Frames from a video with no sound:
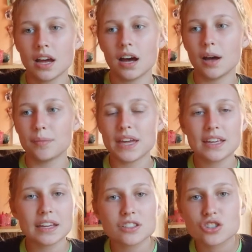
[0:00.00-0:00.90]
Um,
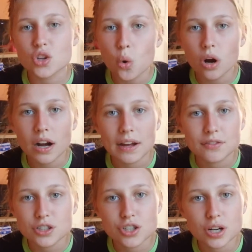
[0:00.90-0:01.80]
they get sore
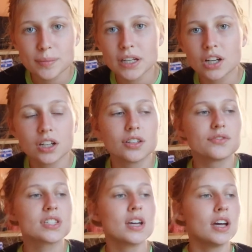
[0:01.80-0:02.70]
after trimming
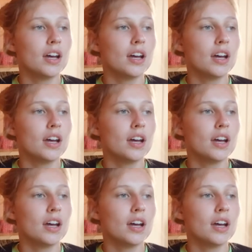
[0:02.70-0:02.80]
hooves.